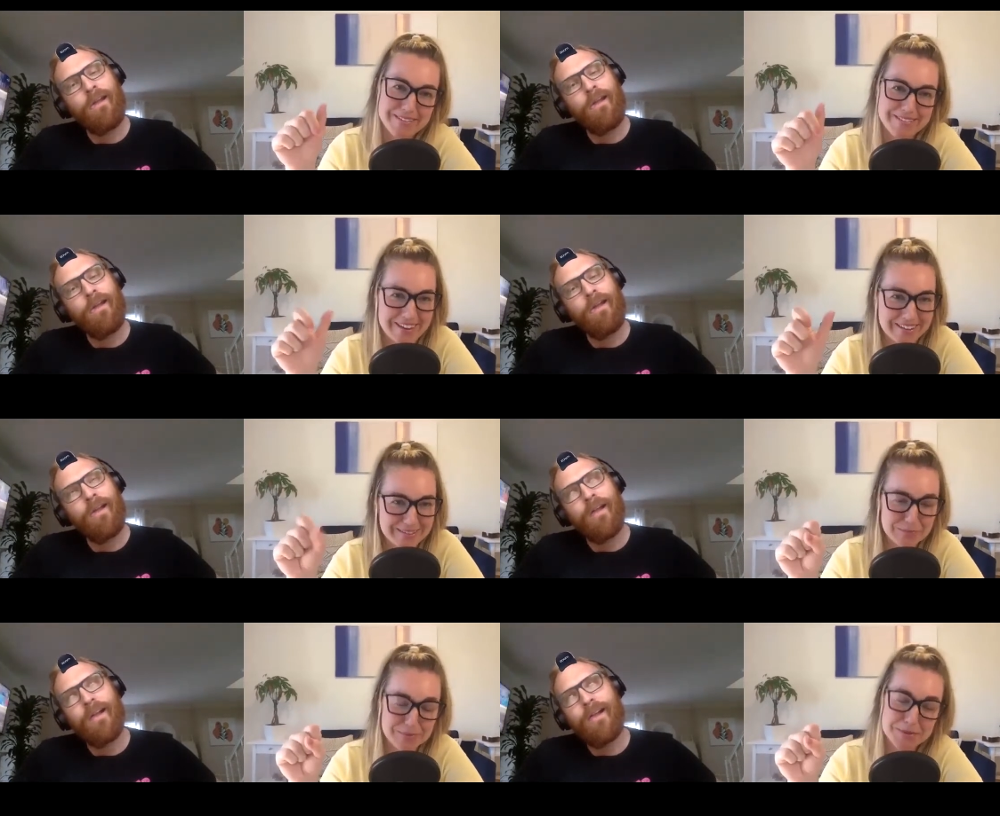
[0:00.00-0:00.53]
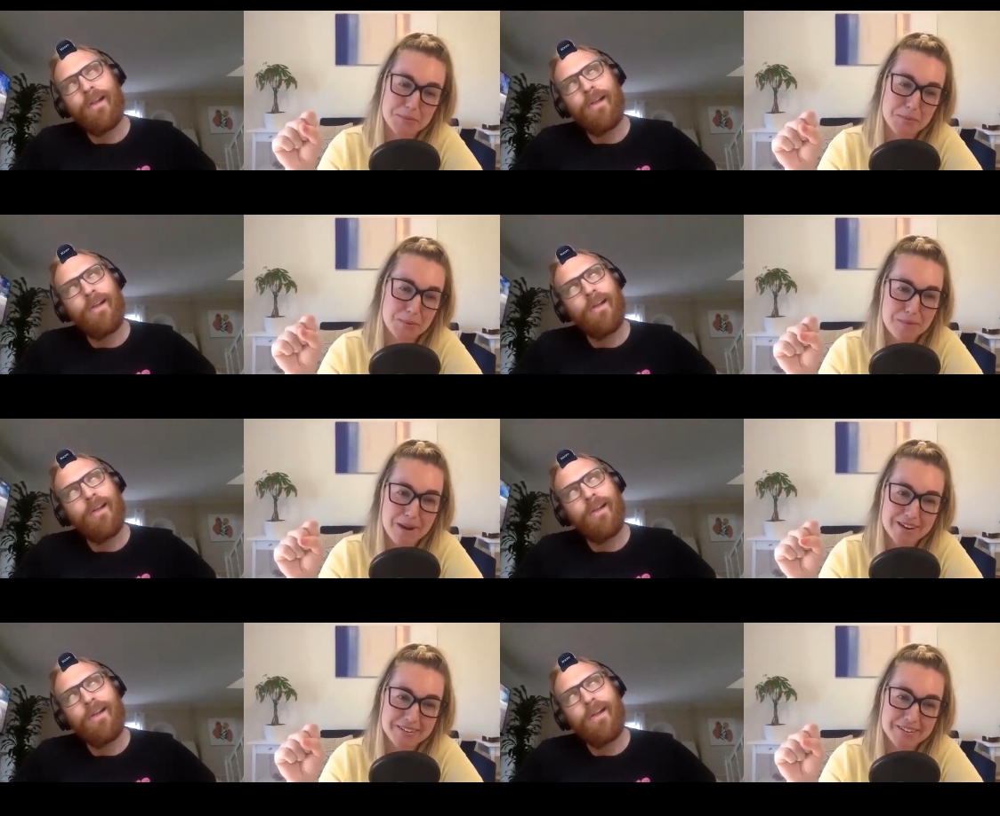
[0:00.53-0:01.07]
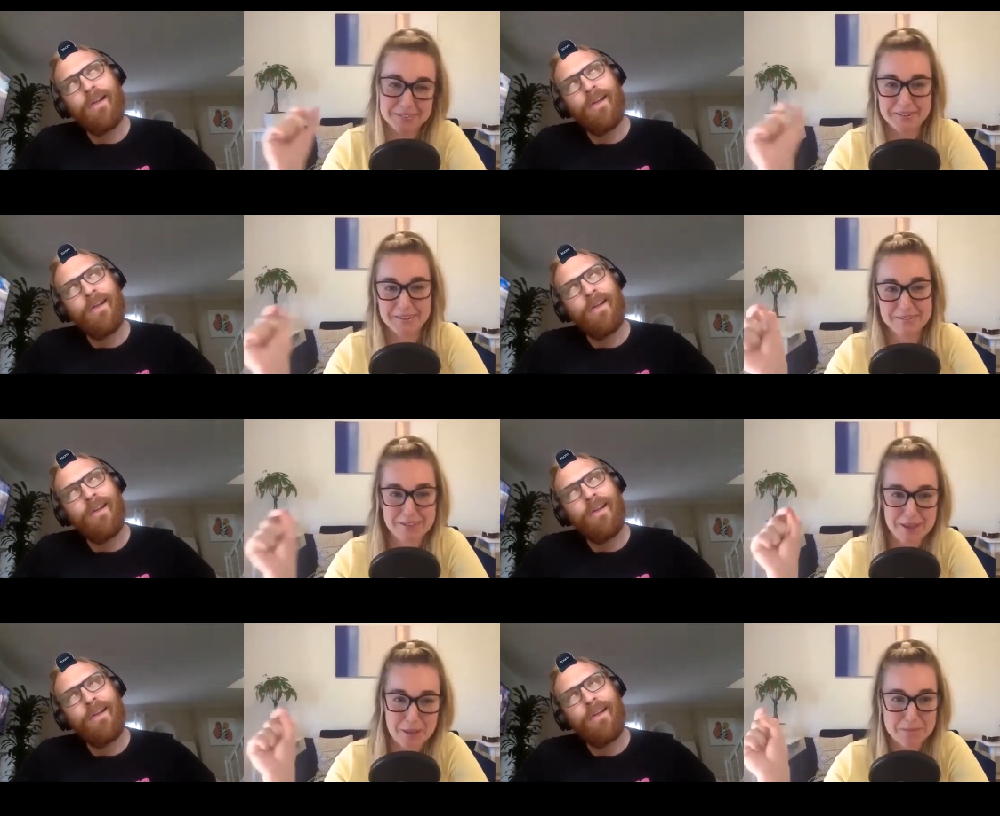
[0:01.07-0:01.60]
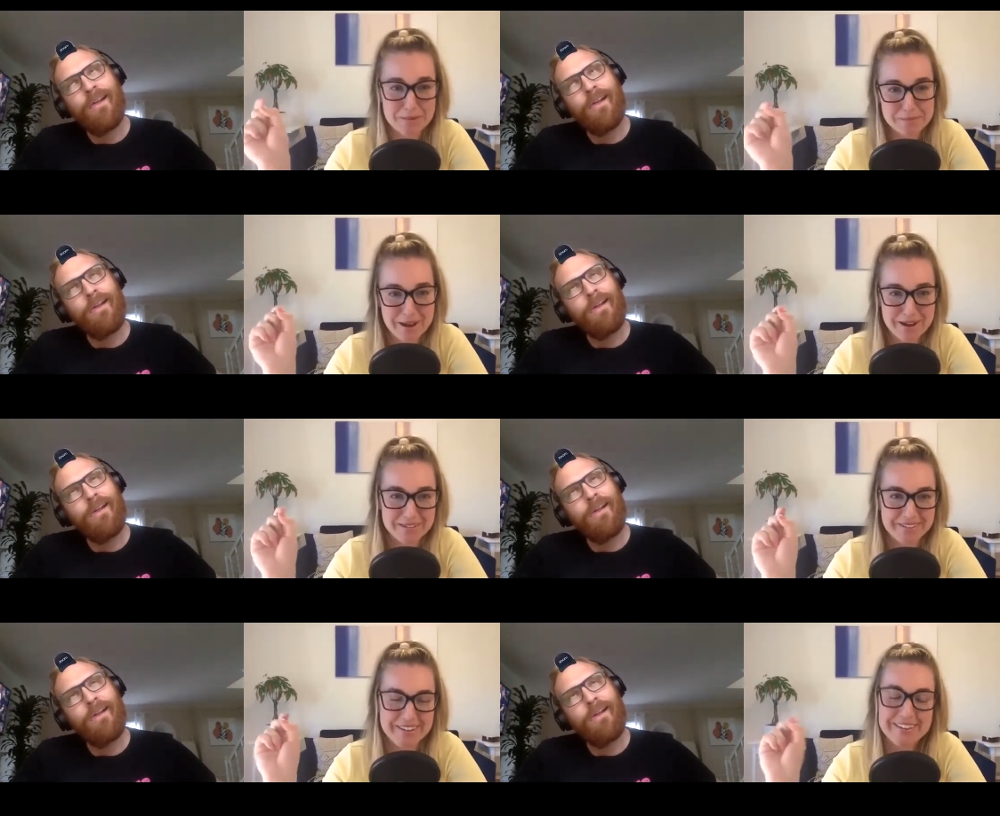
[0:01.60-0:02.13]
Speaker 1: text him a little reminder, and I'll tell him
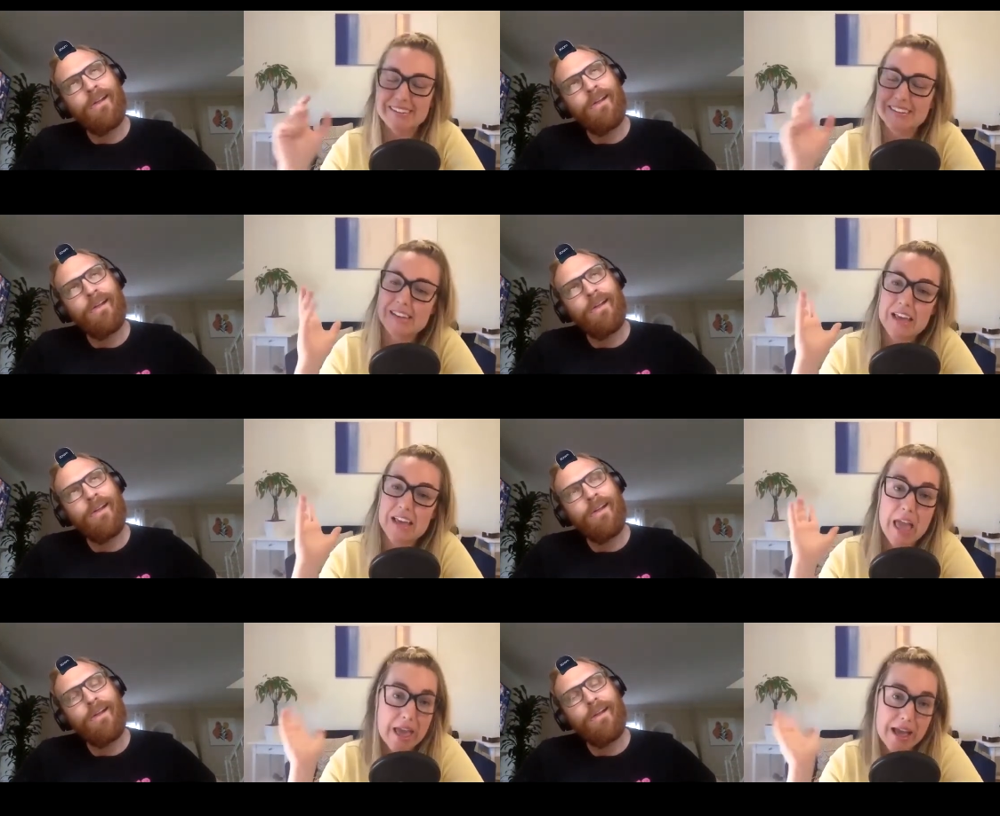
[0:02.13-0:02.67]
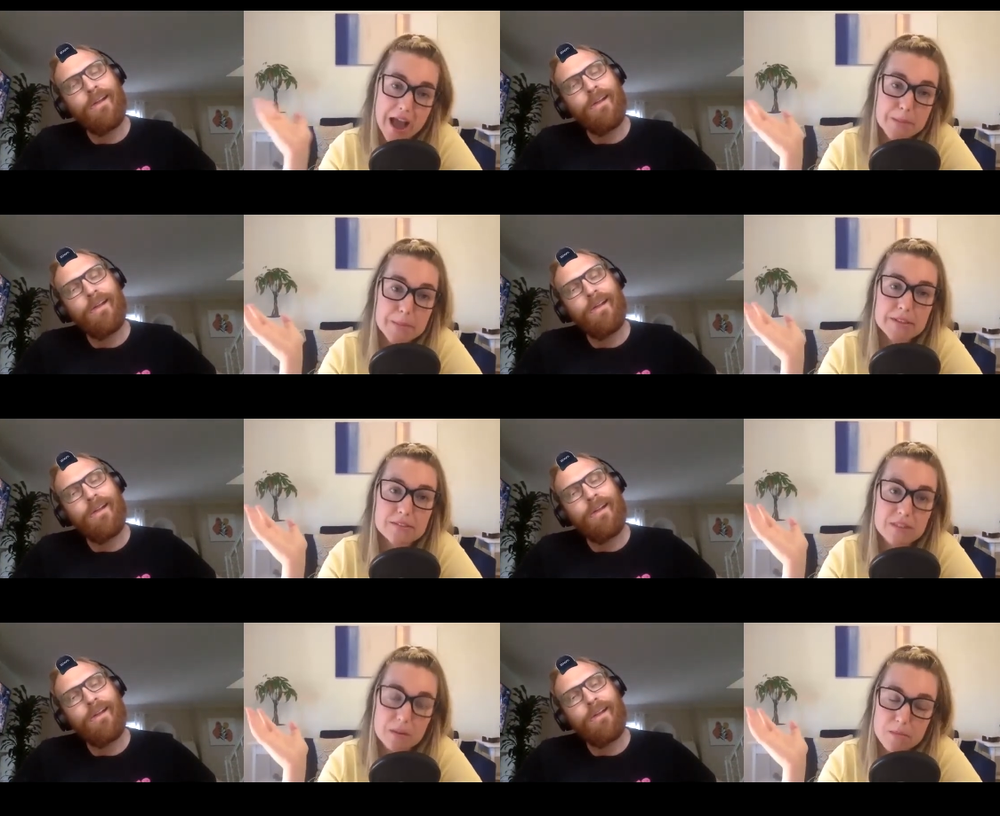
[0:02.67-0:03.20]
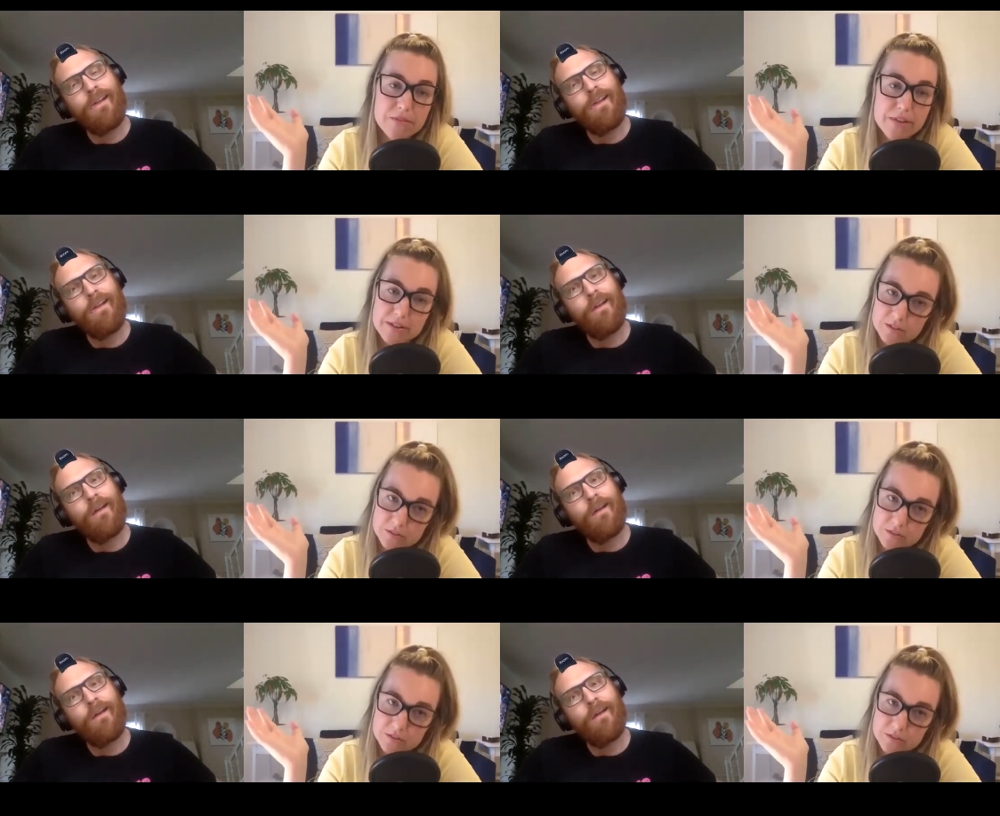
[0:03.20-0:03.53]
about it. I mean, some of it